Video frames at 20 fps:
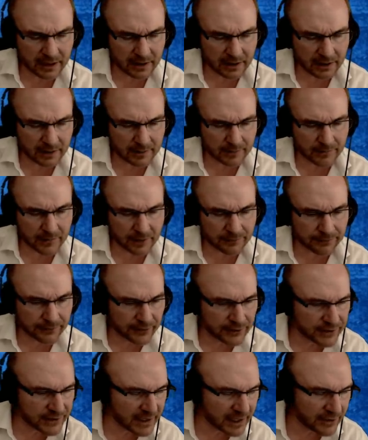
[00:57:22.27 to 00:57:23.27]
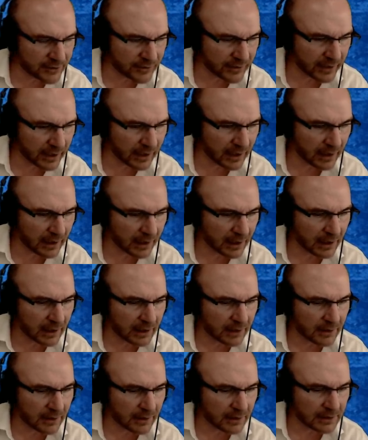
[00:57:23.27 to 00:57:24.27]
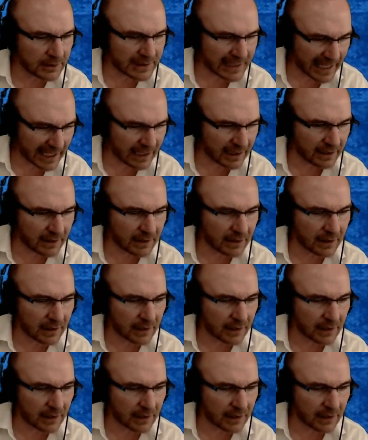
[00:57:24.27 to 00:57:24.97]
Um, a first century dated